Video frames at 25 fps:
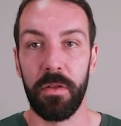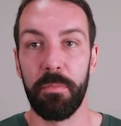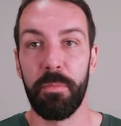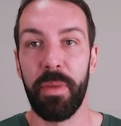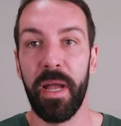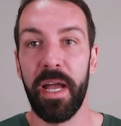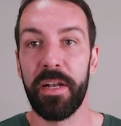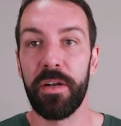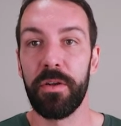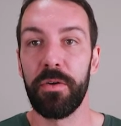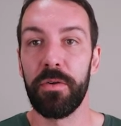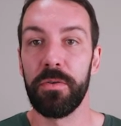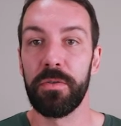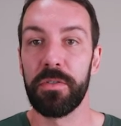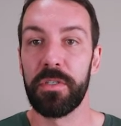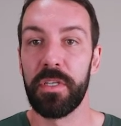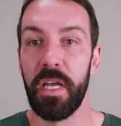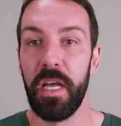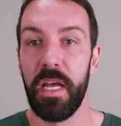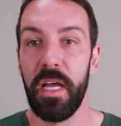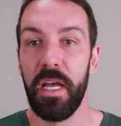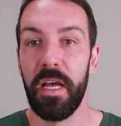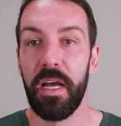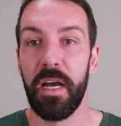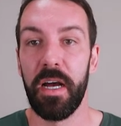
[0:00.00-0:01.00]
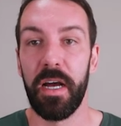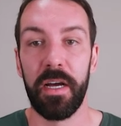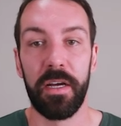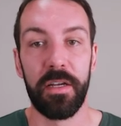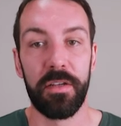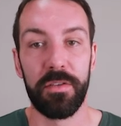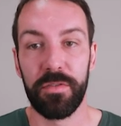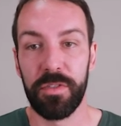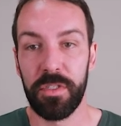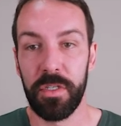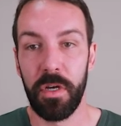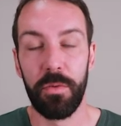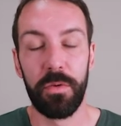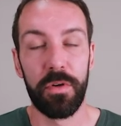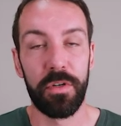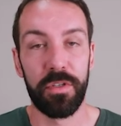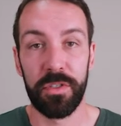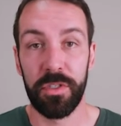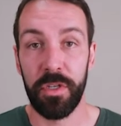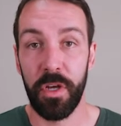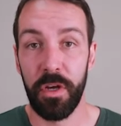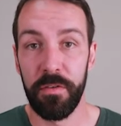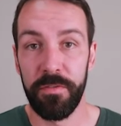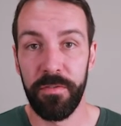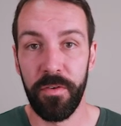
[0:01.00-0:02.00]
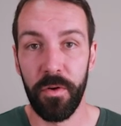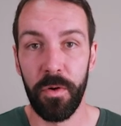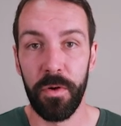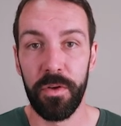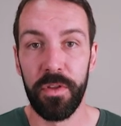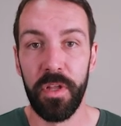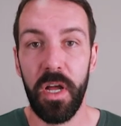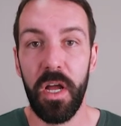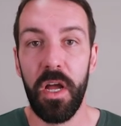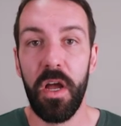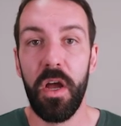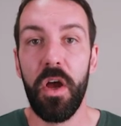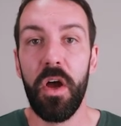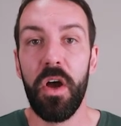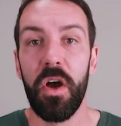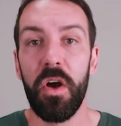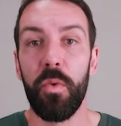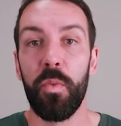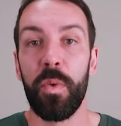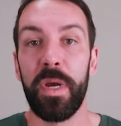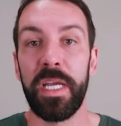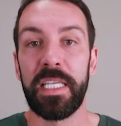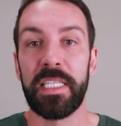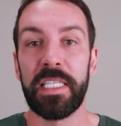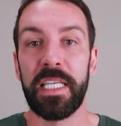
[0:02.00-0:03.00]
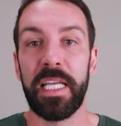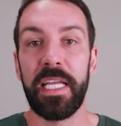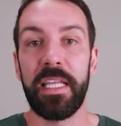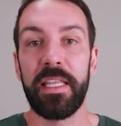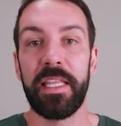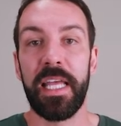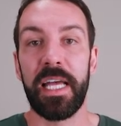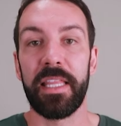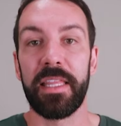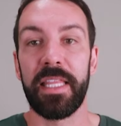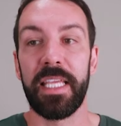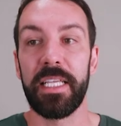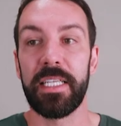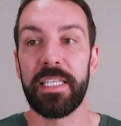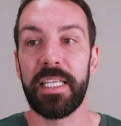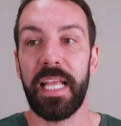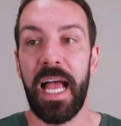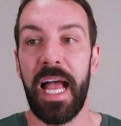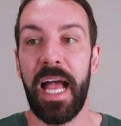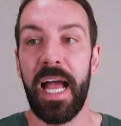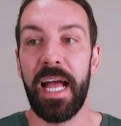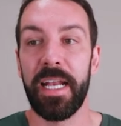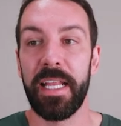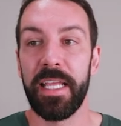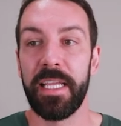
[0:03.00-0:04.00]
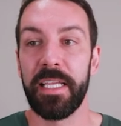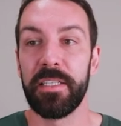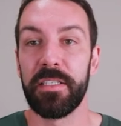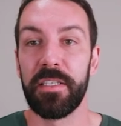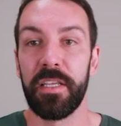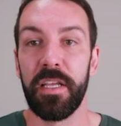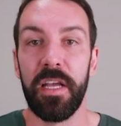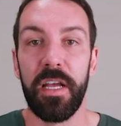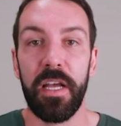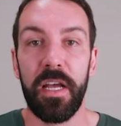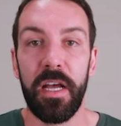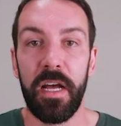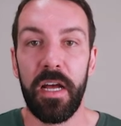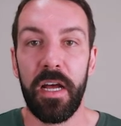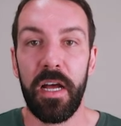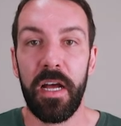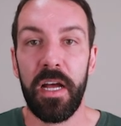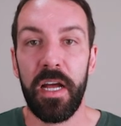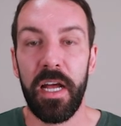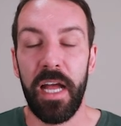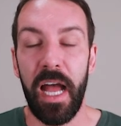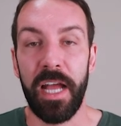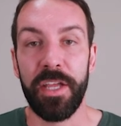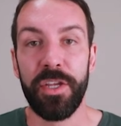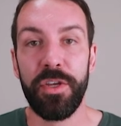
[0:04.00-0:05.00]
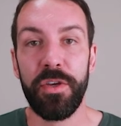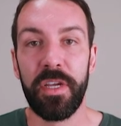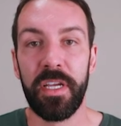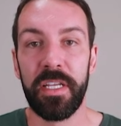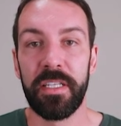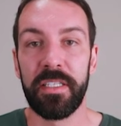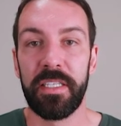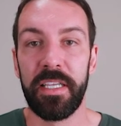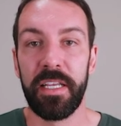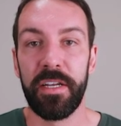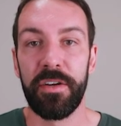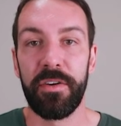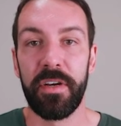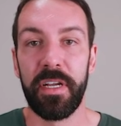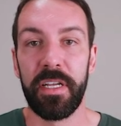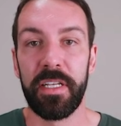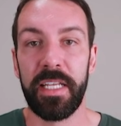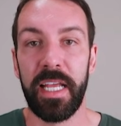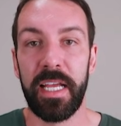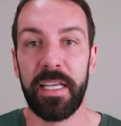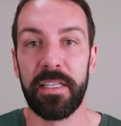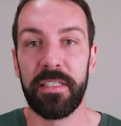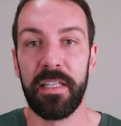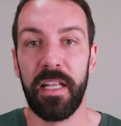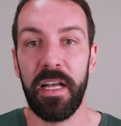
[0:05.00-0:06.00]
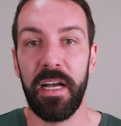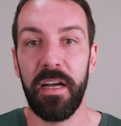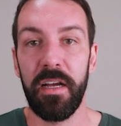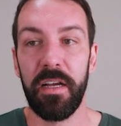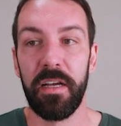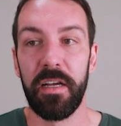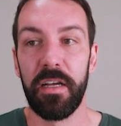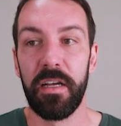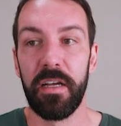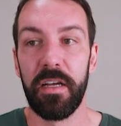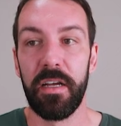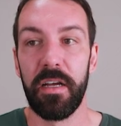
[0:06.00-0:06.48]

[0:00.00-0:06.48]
panels, so on and so forth, we see that this ad is, are you considering Tesla?